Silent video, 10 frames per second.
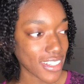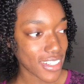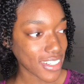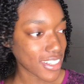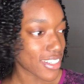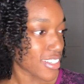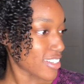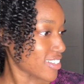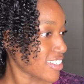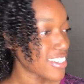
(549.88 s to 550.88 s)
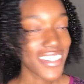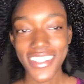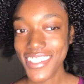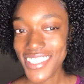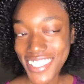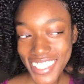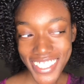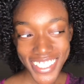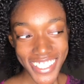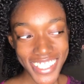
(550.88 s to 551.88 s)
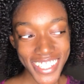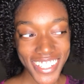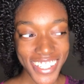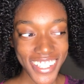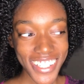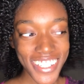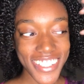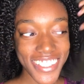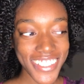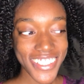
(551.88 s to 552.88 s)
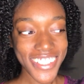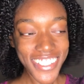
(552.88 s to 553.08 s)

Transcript: Nothing is said.